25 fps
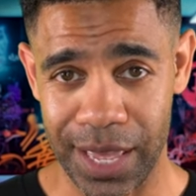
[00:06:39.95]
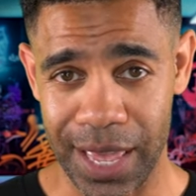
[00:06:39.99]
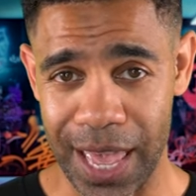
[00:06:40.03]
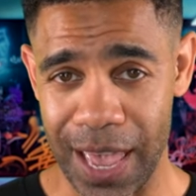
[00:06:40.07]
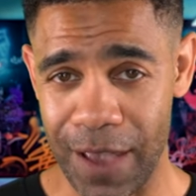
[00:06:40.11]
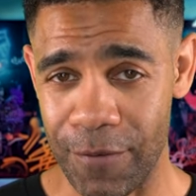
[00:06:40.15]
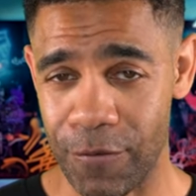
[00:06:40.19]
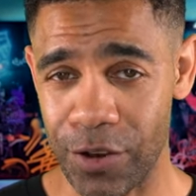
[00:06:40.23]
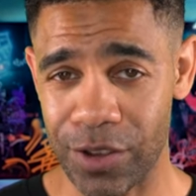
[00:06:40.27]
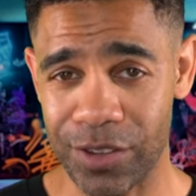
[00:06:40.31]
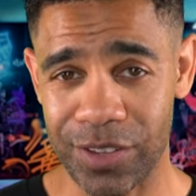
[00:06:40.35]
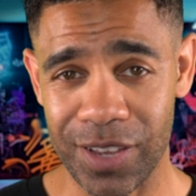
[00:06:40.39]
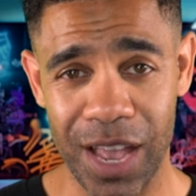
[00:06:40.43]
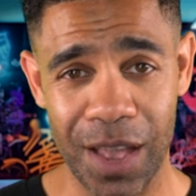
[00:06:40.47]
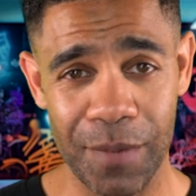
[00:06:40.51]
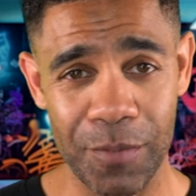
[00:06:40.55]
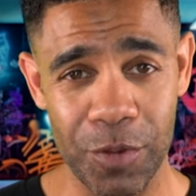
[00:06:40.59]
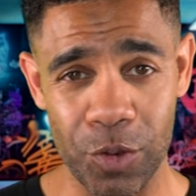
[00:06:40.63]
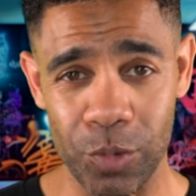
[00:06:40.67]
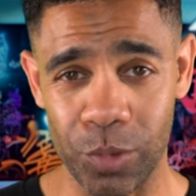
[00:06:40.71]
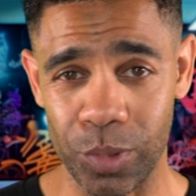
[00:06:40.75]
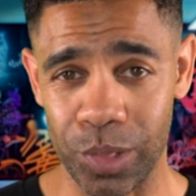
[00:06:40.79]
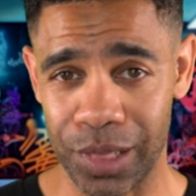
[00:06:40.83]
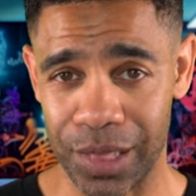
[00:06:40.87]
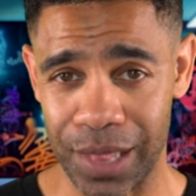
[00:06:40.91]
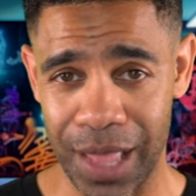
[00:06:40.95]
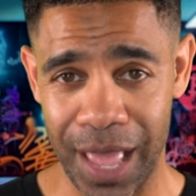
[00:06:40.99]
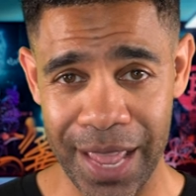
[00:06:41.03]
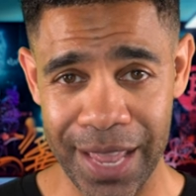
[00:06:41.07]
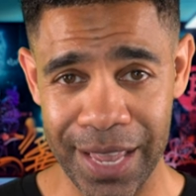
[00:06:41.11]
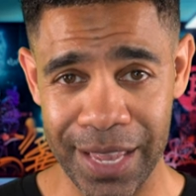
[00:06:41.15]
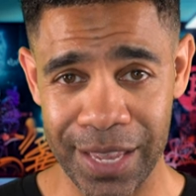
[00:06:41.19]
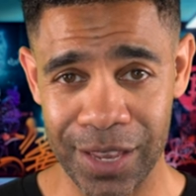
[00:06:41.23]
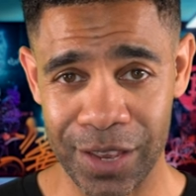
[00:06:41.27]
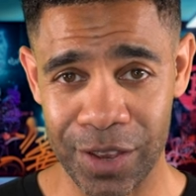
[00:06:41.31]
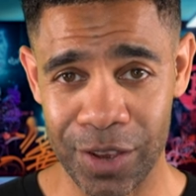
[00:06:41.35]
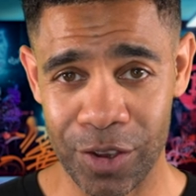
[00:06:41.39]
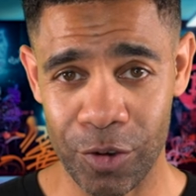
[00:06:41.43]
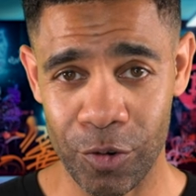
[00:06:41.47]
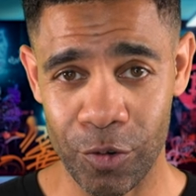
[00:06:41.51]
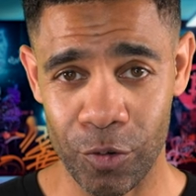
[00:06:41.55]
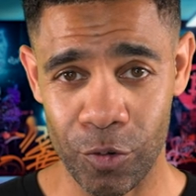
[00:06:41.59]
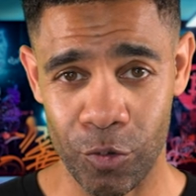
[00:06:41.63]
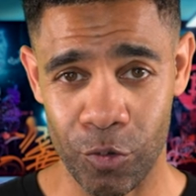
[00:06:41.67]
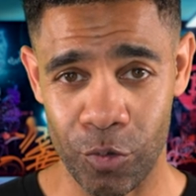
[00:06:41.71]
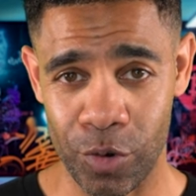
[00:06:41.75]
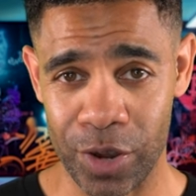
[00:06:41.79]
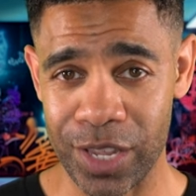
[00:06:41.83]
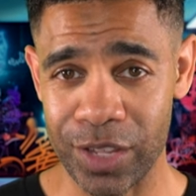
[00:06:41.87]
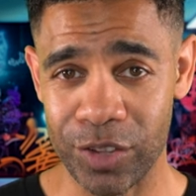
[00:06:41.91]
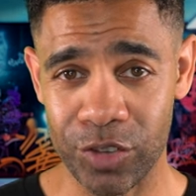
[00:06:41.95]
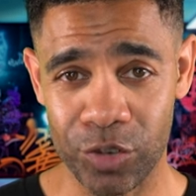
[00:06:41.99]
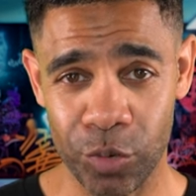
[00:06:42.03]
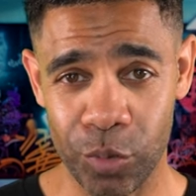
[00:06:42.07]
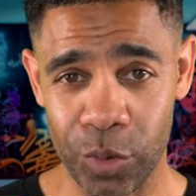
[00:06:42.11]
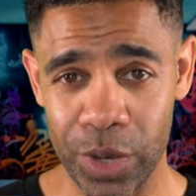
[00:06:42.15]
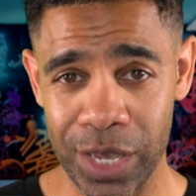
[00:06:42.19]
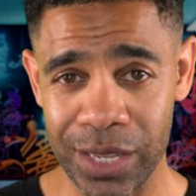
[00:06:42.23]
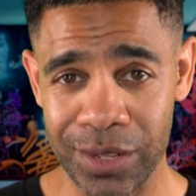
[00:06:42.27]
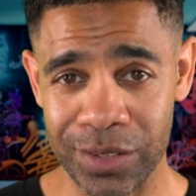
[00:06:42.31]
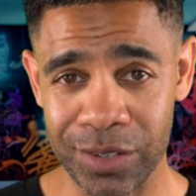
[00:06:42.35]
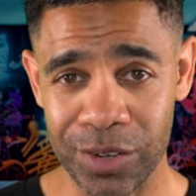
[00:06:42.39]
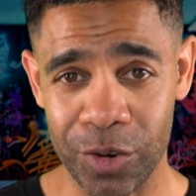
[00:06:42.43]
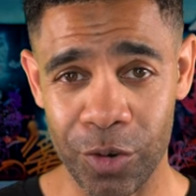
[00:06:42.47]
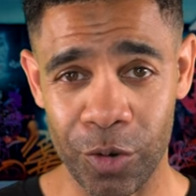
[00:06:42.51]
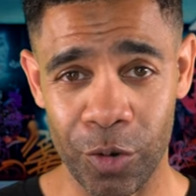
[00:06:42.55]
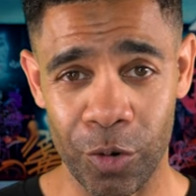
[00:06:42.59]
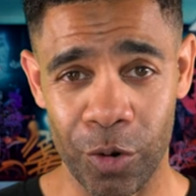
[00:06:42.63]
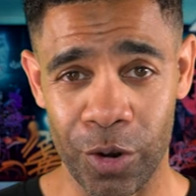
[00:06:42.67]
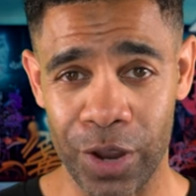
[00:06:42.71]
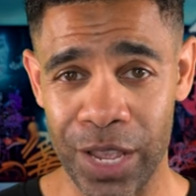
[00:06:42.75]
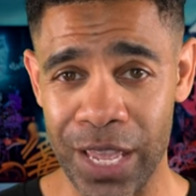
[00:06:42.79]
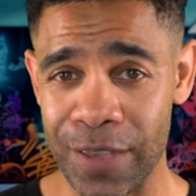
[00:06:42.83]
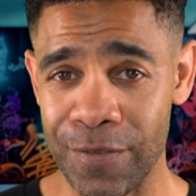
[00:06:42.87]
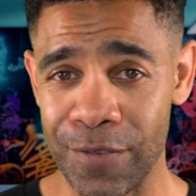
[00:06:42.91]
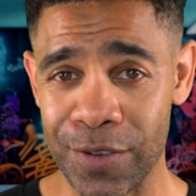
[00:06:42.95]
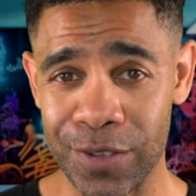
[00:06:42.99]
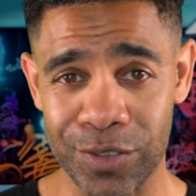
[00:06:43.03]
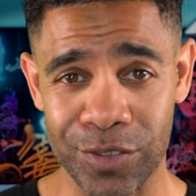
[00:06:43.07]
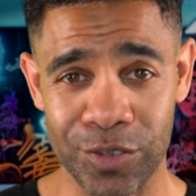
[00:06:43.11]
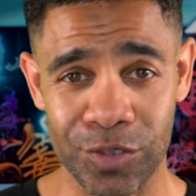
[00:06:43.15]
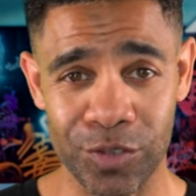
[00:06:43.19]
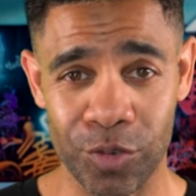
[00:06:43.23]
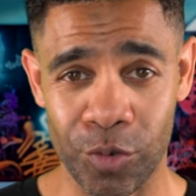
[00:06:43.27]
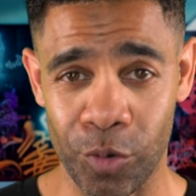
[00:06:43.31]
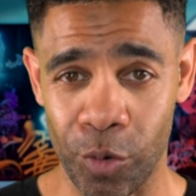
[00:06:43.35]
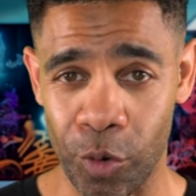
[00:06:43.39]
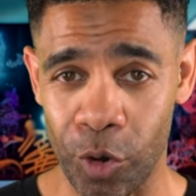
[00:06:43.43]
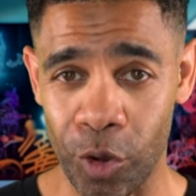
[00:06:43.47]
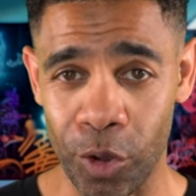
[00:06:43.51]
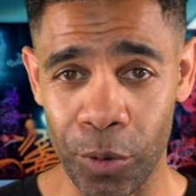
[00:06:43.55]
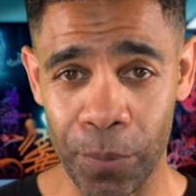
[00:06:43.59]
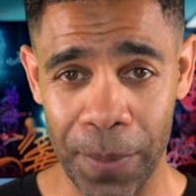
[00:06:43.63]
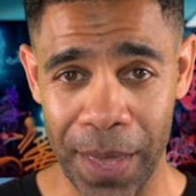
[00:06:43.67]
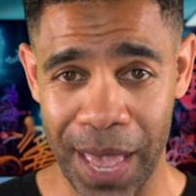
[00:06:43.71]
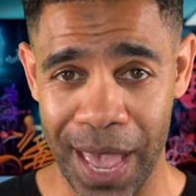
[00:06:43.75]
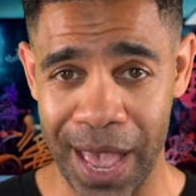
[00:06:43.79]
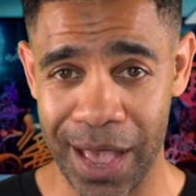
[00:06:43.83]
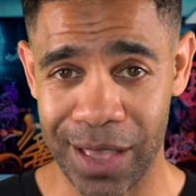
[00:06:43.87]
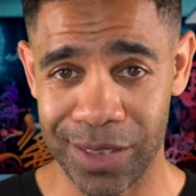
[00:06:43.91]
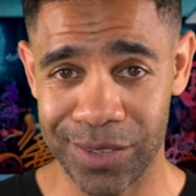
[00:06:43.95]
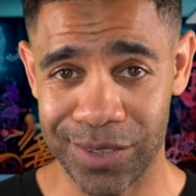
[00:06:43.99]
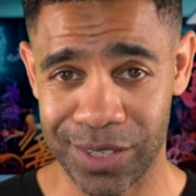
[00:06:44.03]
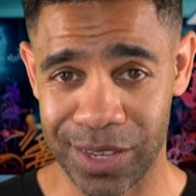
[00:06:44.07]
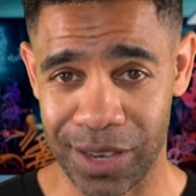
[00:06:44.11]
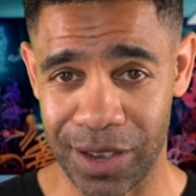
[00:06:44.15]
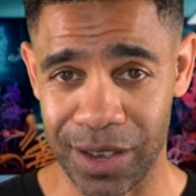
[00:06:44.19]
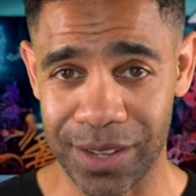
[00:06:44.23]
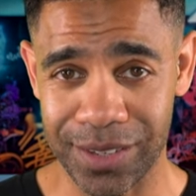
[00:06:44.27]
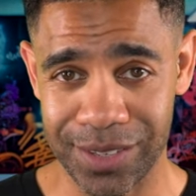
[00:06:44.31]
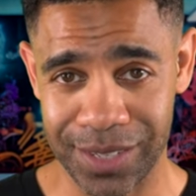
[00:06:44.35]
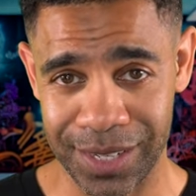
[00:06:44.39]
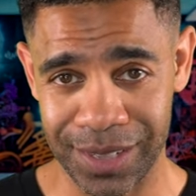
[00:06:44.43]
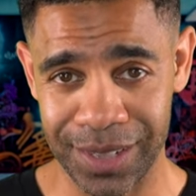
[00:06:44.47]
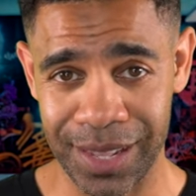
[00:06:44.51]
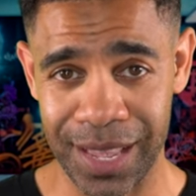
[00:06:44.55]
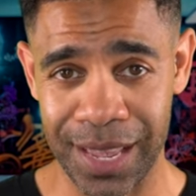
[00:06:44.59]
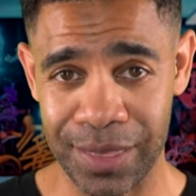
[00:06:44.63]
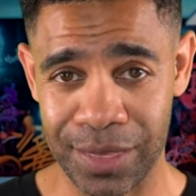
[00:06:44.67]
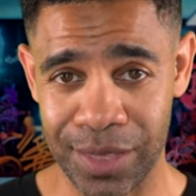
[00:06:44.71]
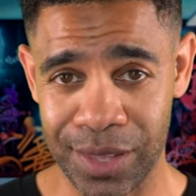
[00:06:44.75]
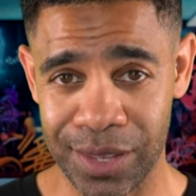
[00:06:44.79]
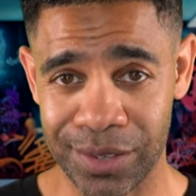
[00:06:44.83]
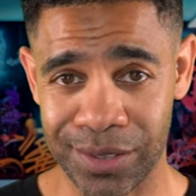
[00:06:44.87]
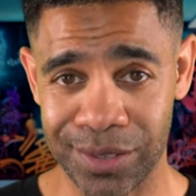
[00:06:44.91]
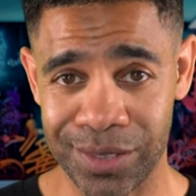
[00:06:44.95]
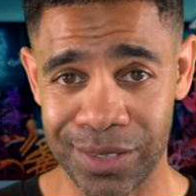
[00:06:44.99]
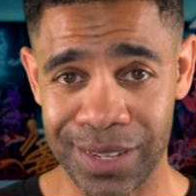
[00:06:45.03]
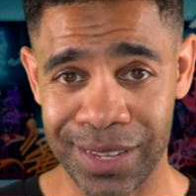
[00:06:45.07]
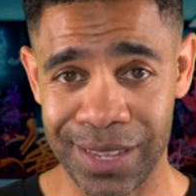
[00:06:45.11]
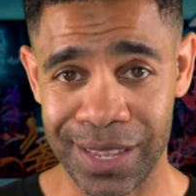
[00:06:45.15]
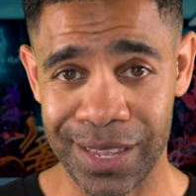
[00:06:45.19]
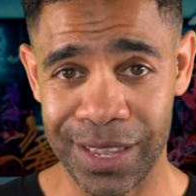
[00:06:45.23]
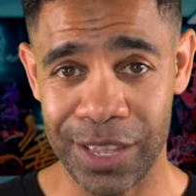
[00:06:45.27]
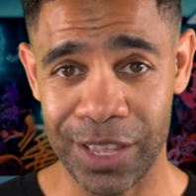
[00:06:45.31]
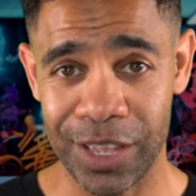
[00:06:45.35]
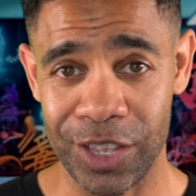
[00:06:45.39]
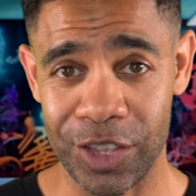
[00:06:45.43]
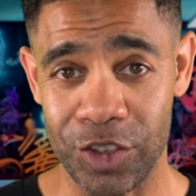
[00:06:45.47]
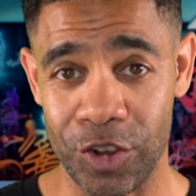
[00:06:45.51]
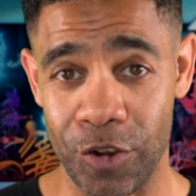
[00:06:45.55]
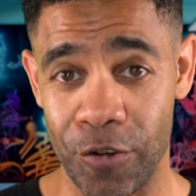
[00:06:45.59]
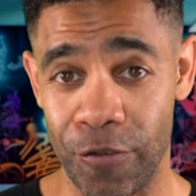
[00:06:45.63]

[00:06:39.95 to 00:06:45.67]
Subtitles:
Every time you like, retweet, or even scroll past content like this, you're